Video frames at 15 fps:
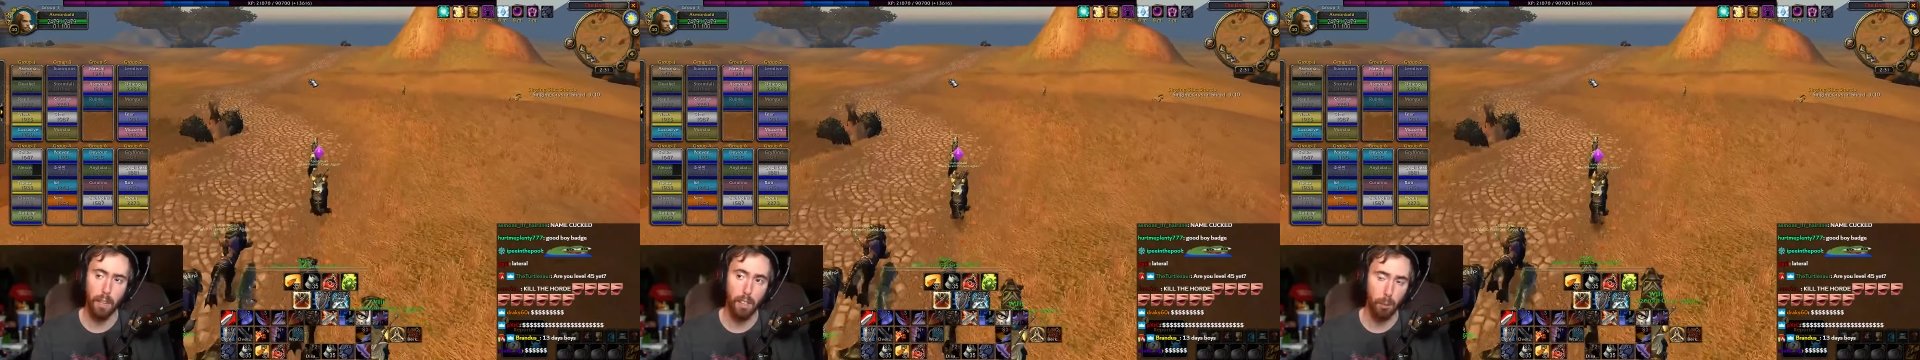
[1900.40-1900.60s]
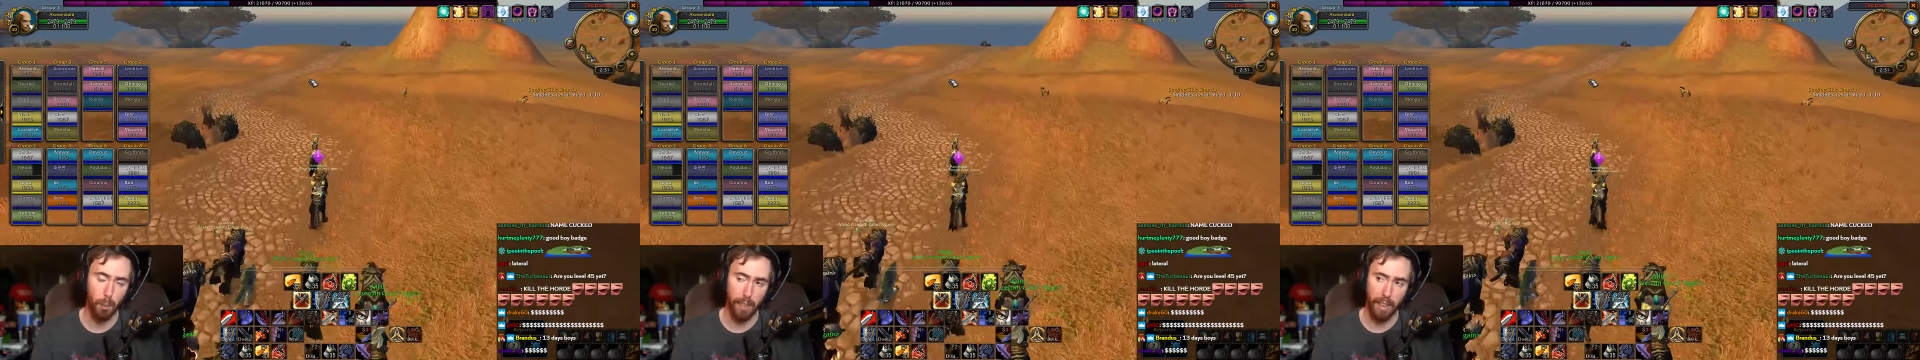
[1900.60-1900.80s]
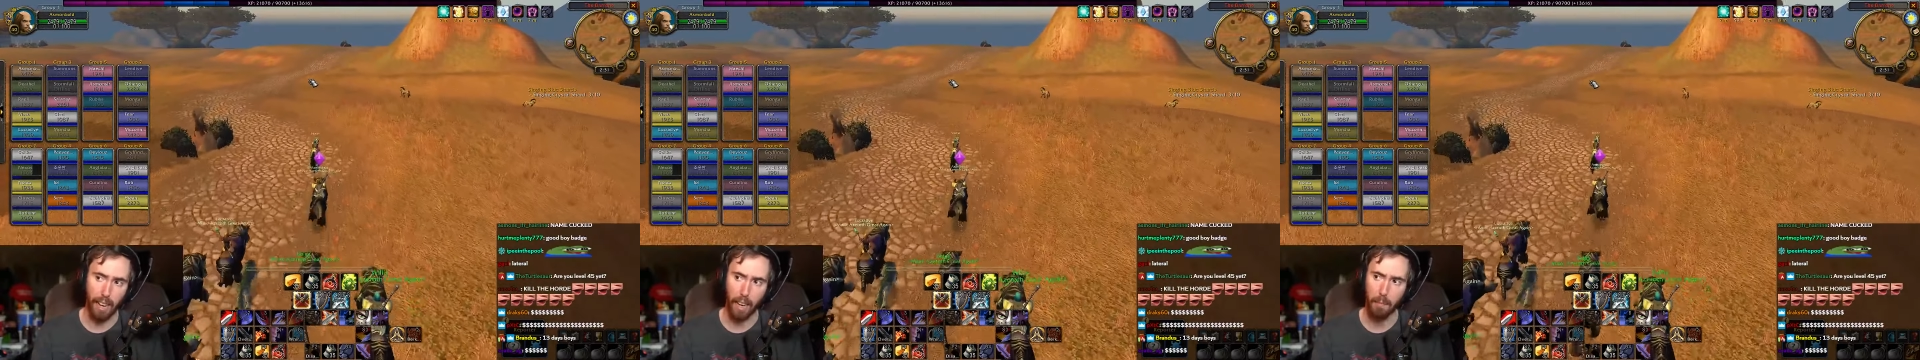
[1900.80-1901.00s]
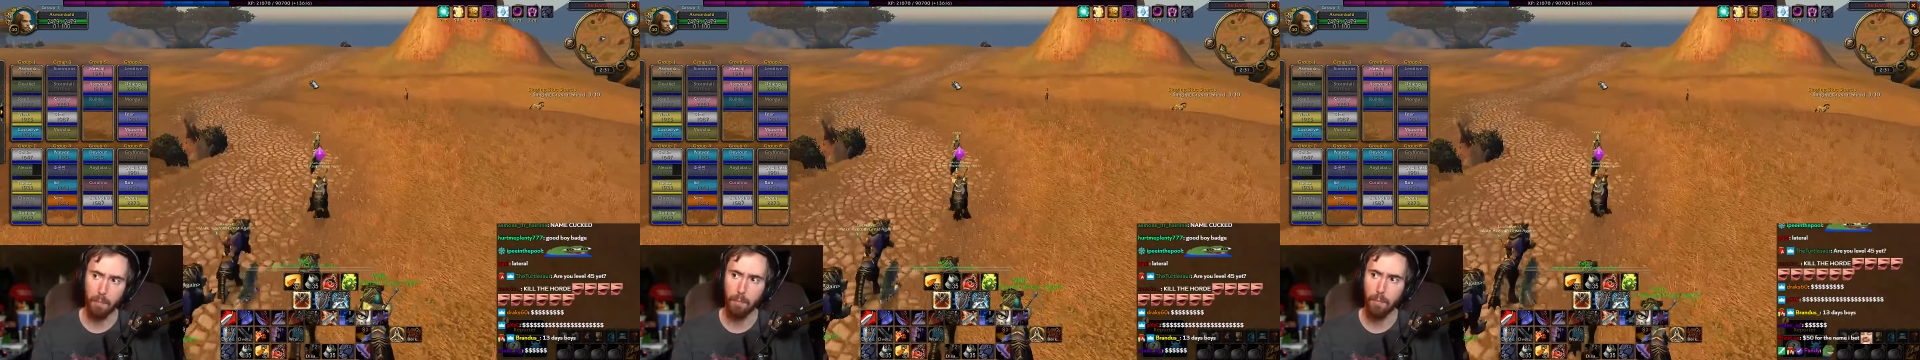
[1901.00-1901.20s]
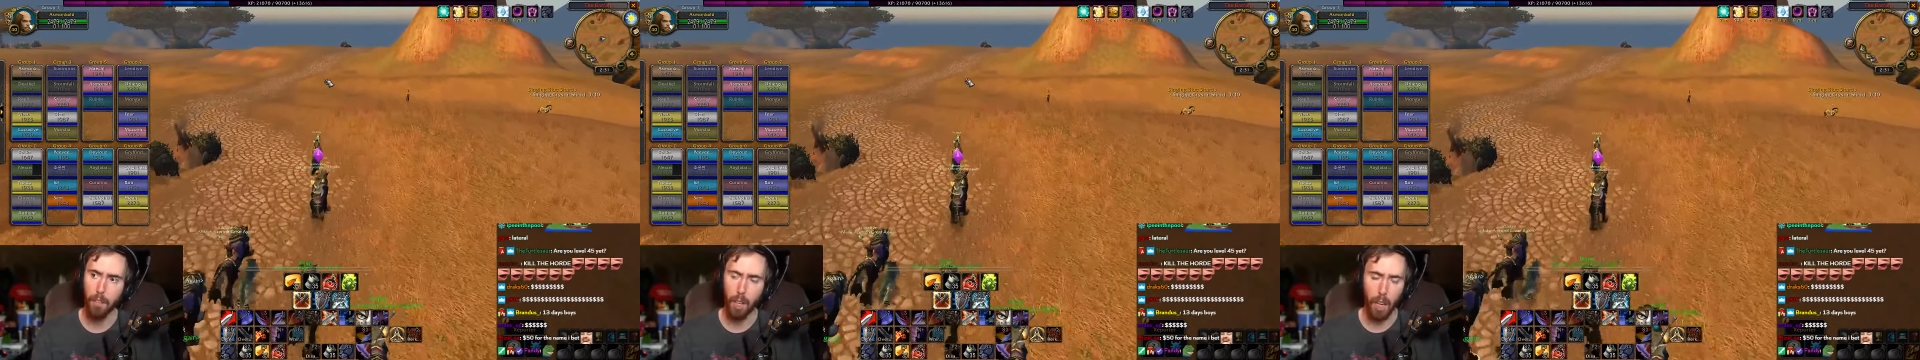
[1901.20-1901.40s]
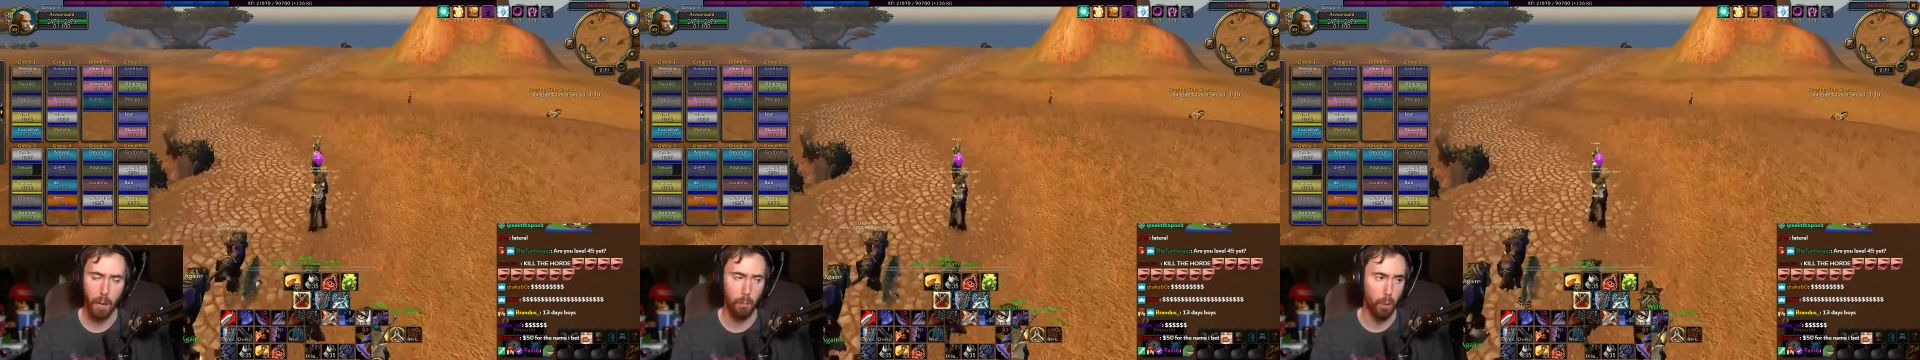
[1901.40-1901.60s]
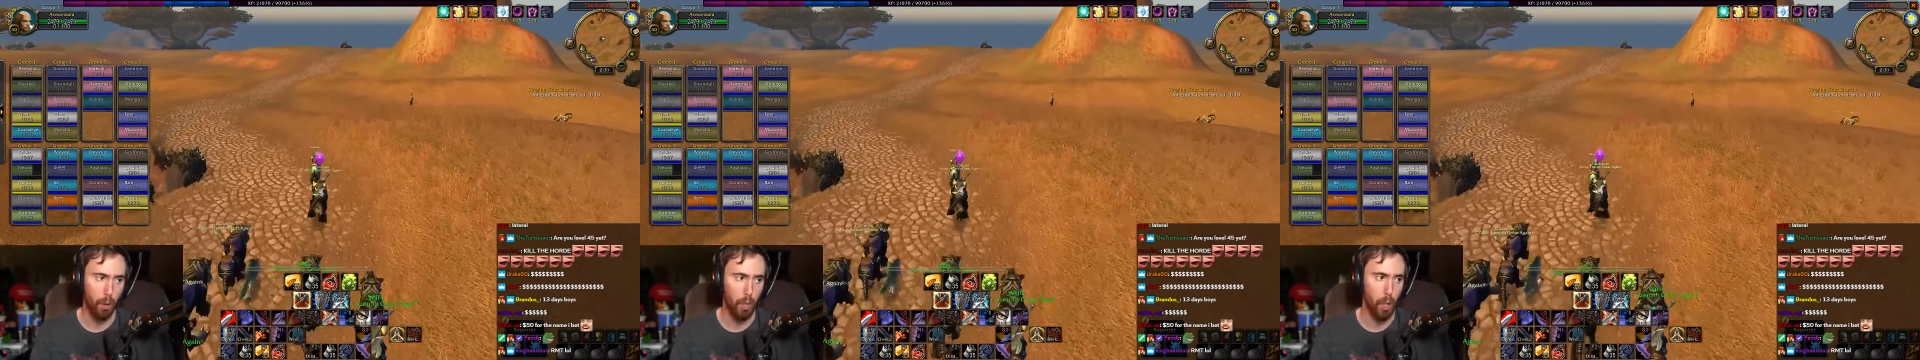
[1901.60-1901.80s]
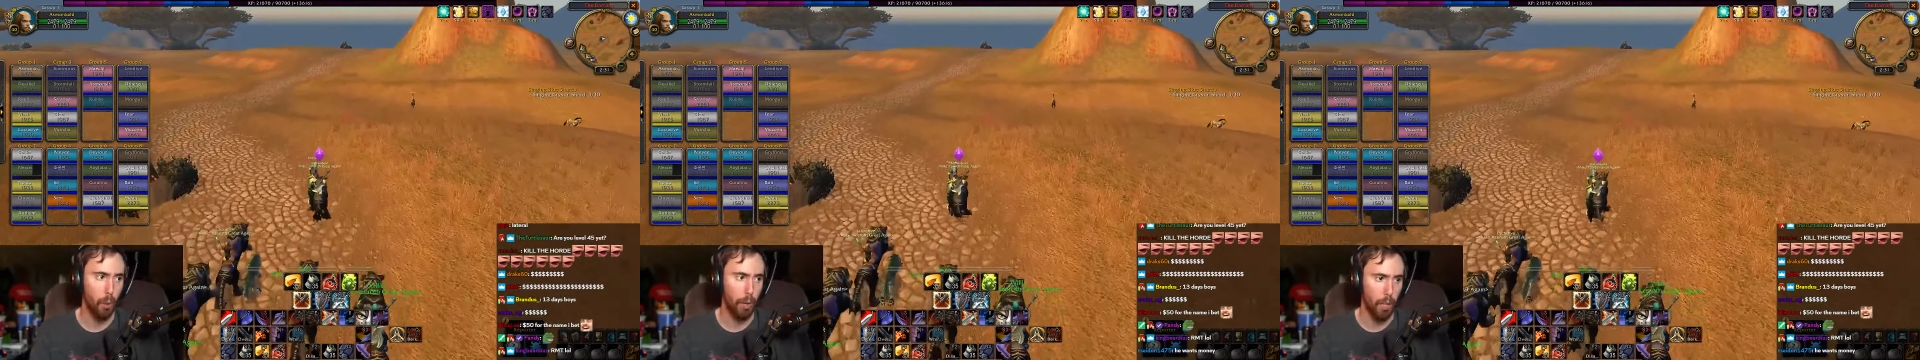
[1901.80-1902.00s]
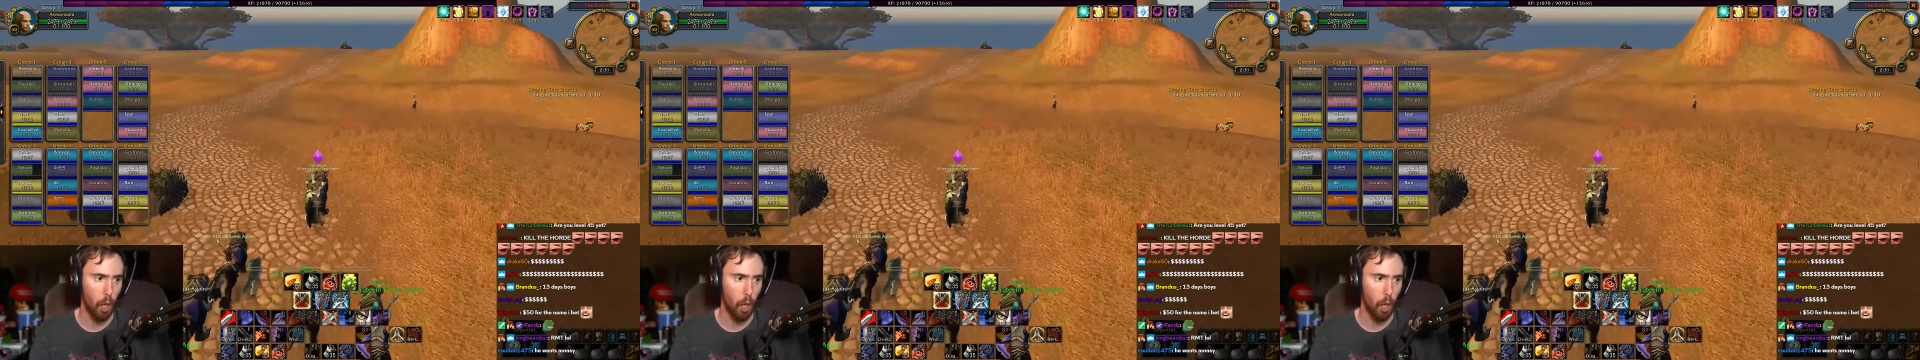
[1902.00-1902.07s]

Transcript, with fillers: that we can. And we are going